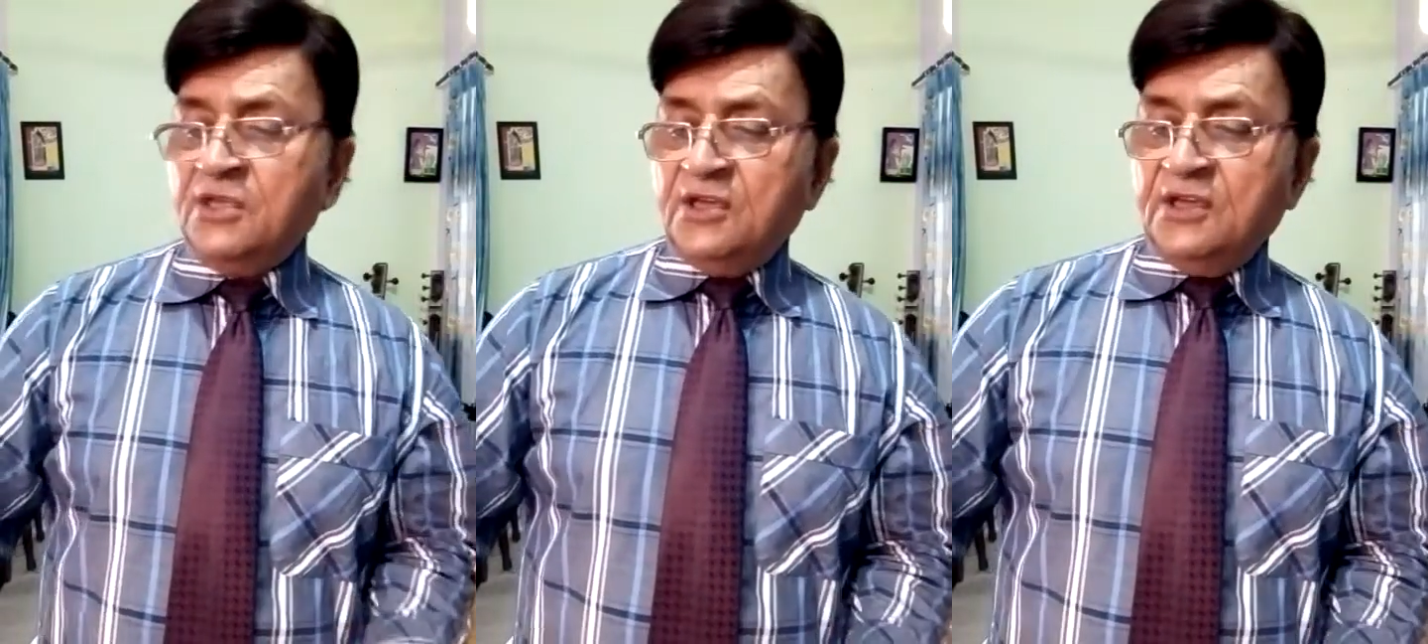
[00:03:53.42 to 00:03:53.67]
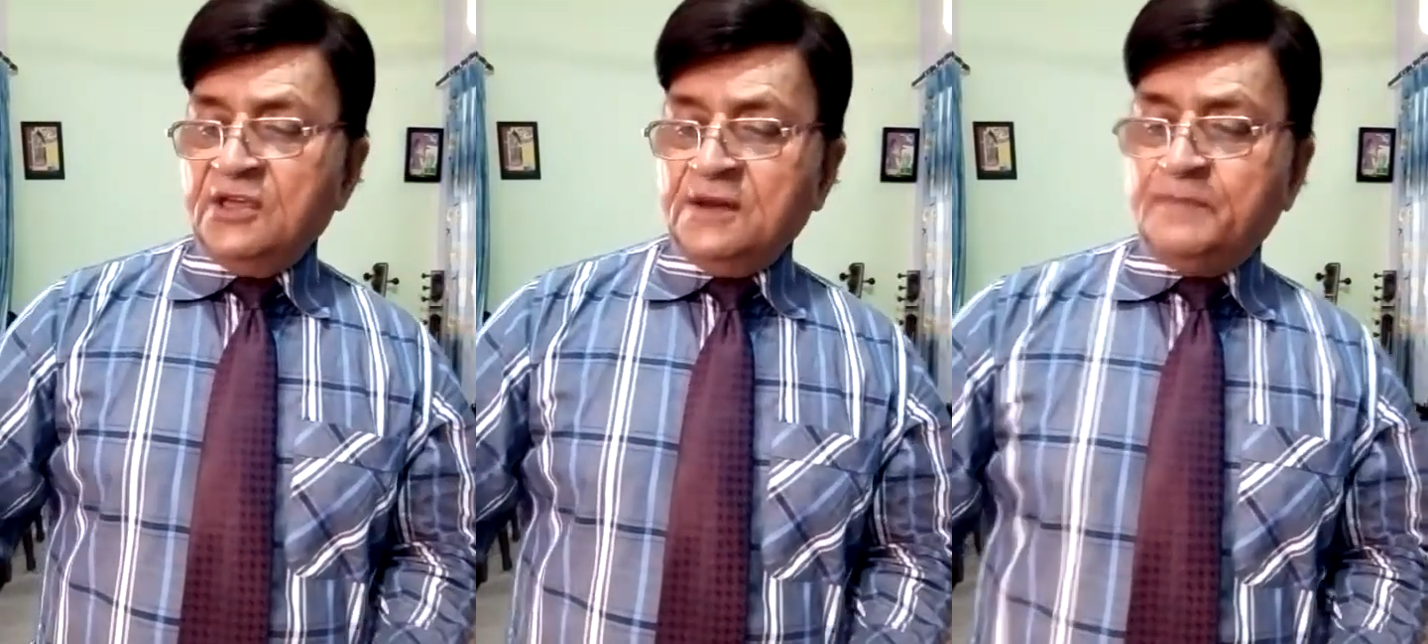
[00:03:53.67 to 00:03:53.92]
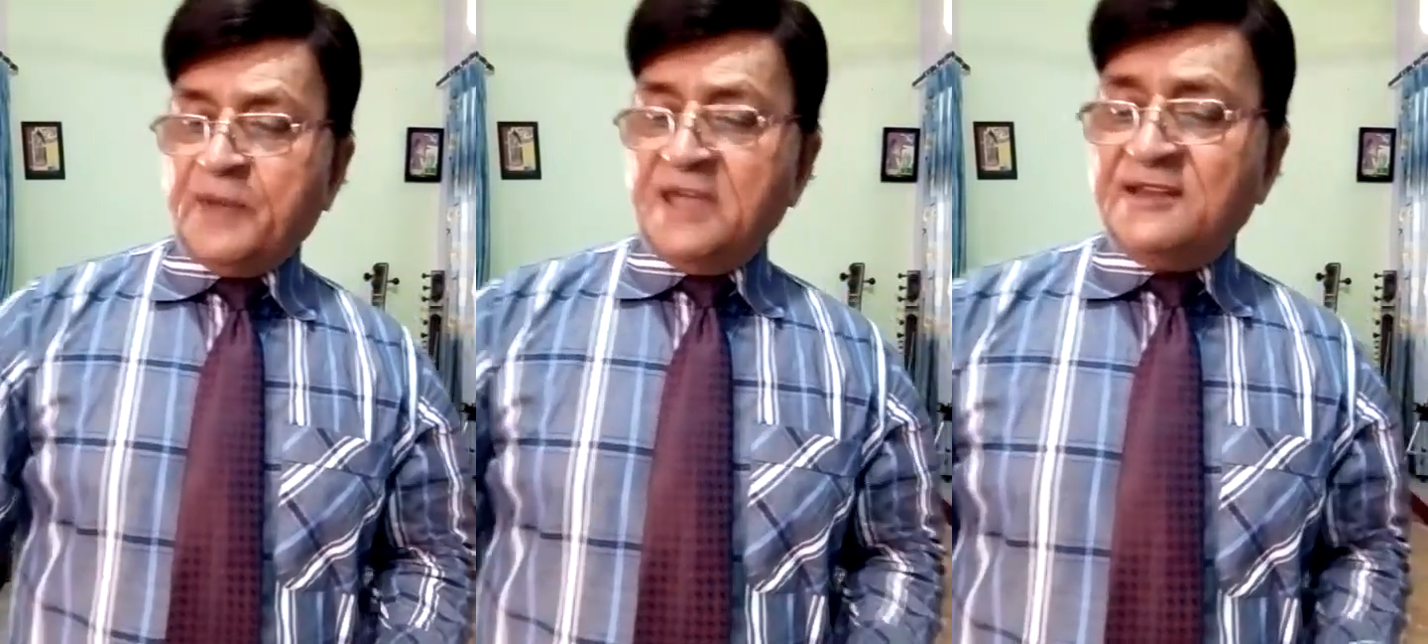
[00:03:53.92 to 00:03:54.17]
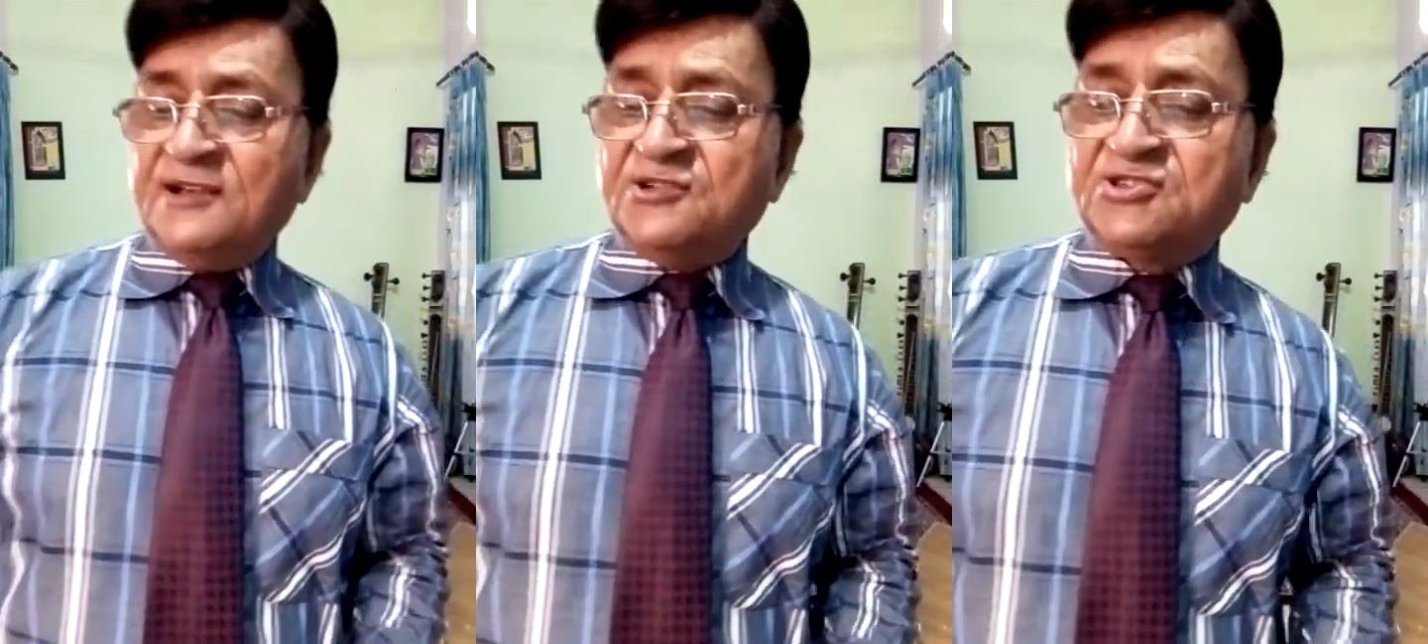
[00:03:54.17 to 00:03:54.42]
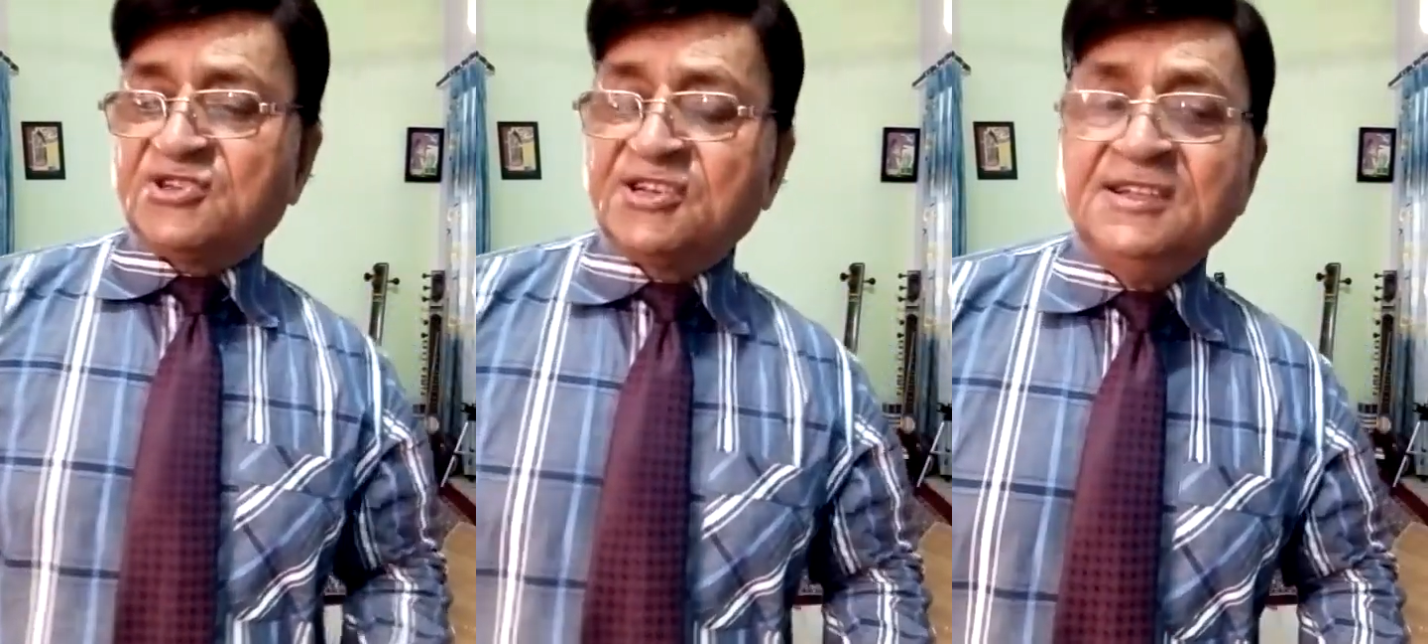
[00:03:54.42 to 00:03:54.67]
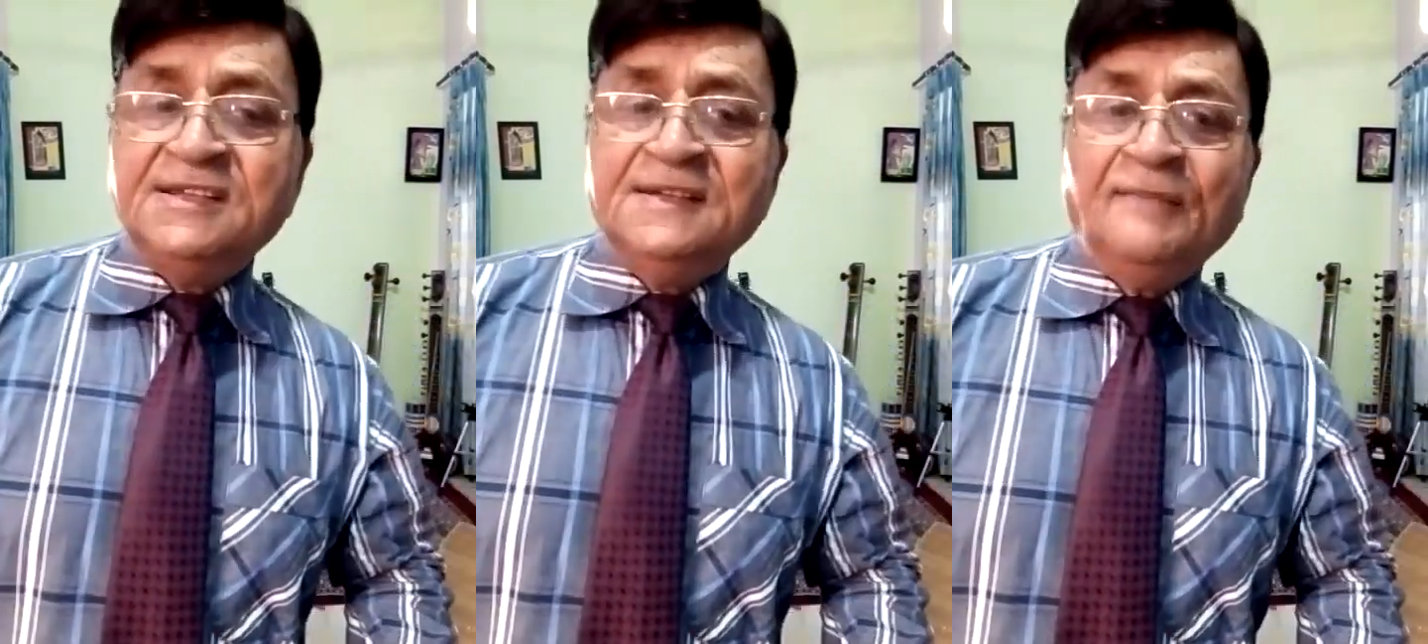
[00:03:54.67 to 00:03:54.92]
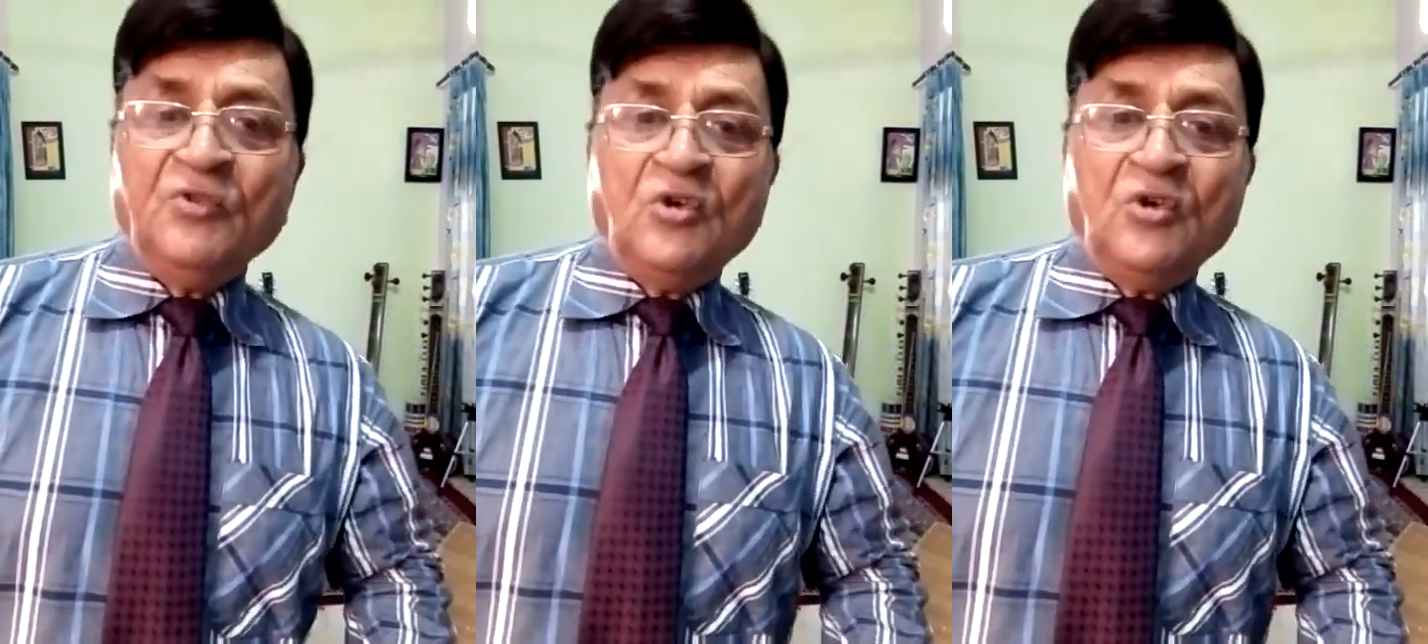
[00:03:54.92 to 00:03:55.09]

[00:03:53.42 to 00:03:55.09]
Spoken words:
In pinus tree,